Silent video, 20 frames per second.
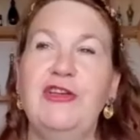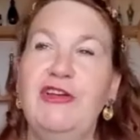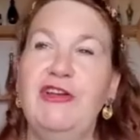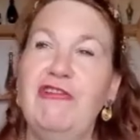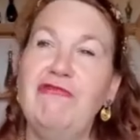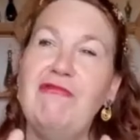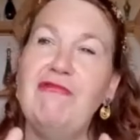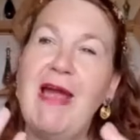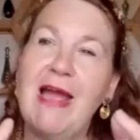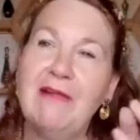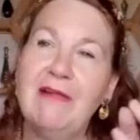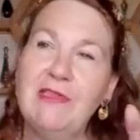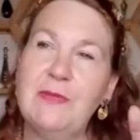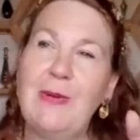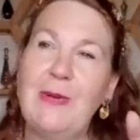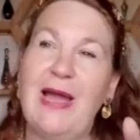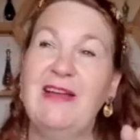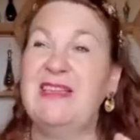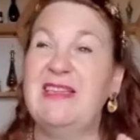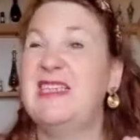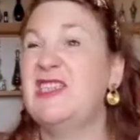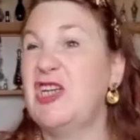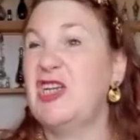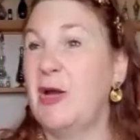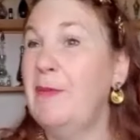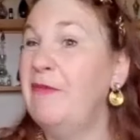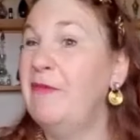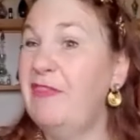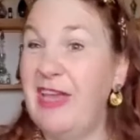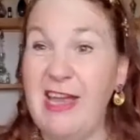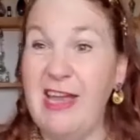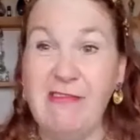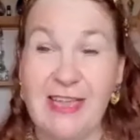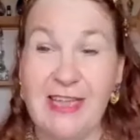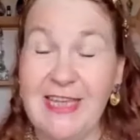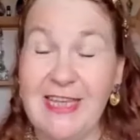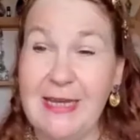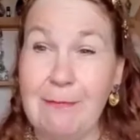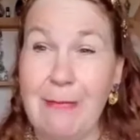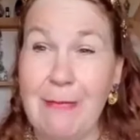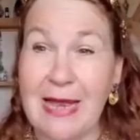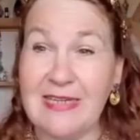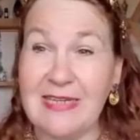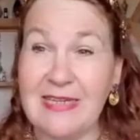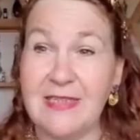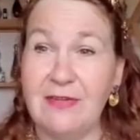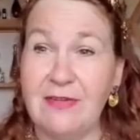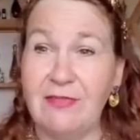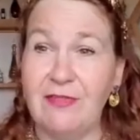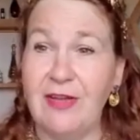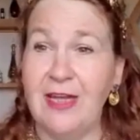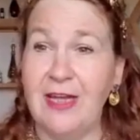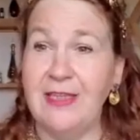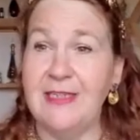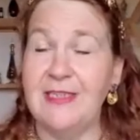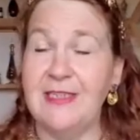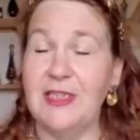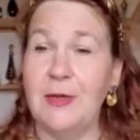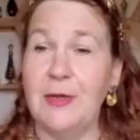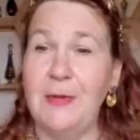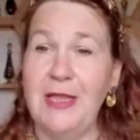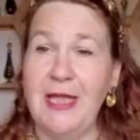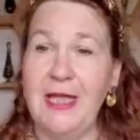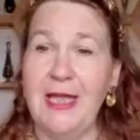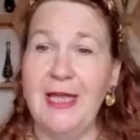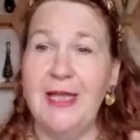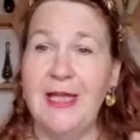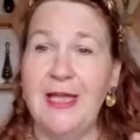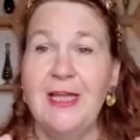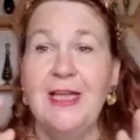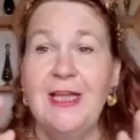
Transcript: around about this time of year, really massive at this time of year.